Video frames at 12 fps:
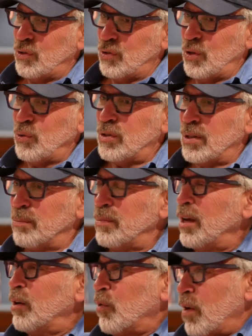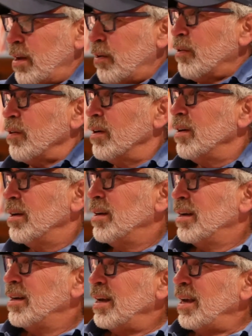to something greater.
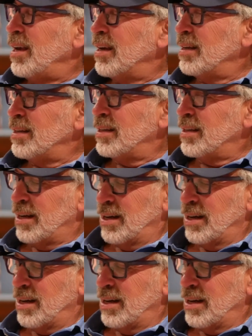And